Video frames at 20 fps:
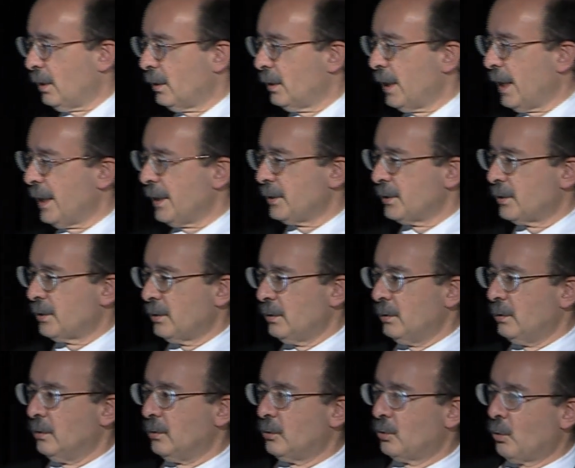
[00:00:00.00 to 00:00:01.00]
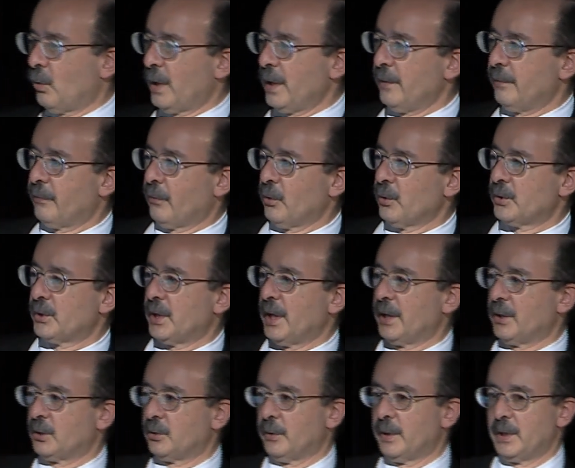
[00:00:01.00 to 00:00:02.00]
as 21st
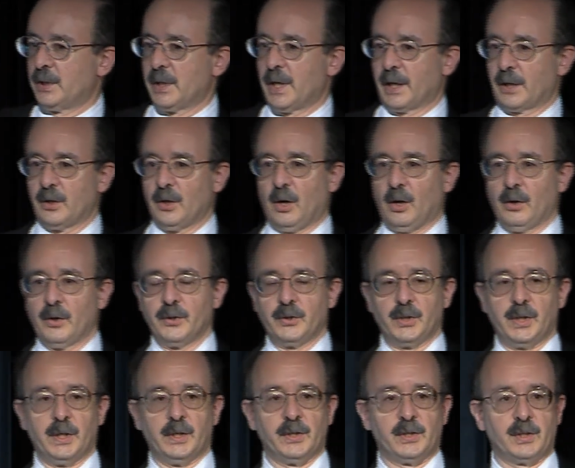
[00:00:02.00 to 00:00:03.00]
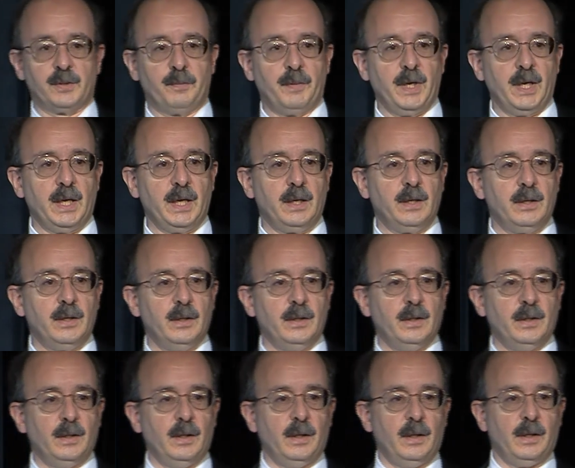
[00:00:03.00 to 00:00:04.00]
century technology and speed
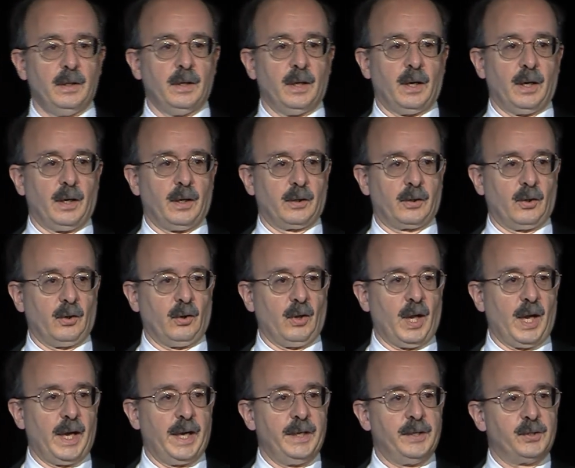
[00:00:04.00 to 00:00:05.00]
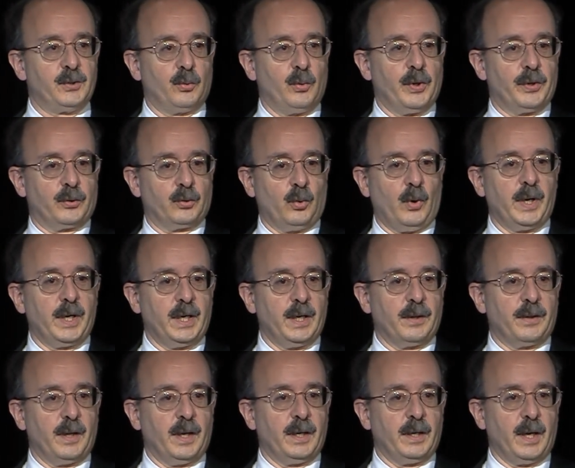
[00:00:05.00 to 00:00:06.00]
collides with
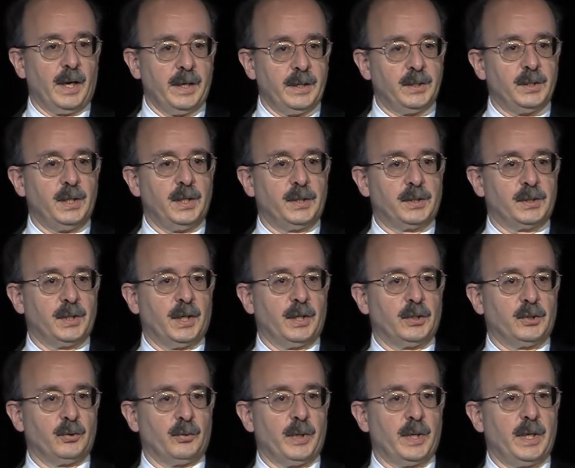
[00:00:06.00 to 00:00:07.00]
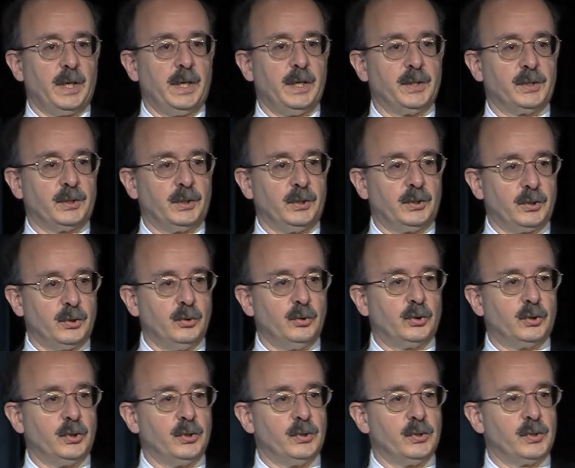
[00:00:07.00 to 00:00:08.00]
20th and 19th century
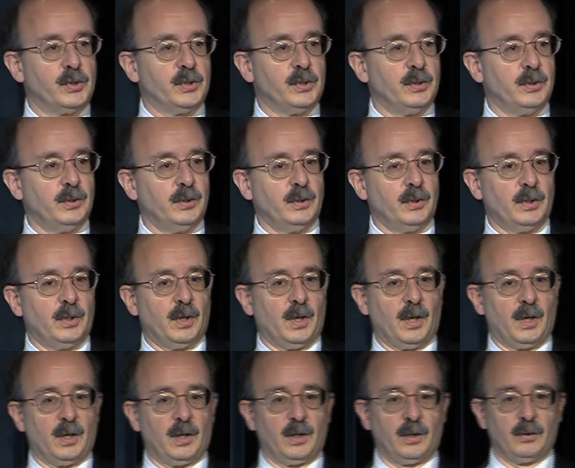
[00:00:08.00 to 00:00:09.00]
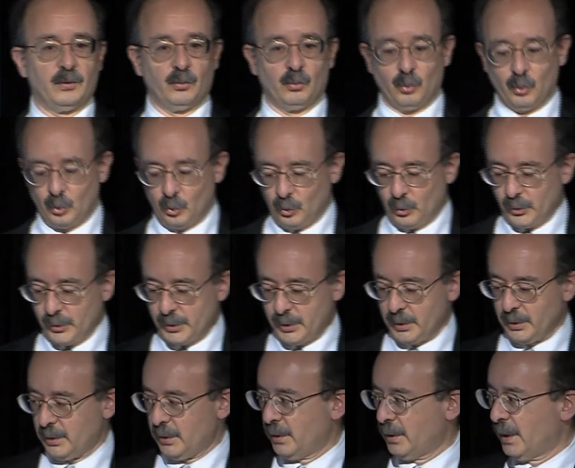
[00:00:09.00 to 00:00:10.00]
institutions, rules,
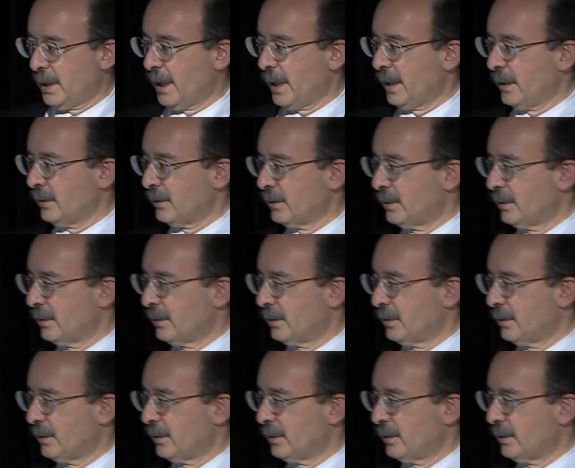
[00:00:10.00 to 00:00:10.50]
and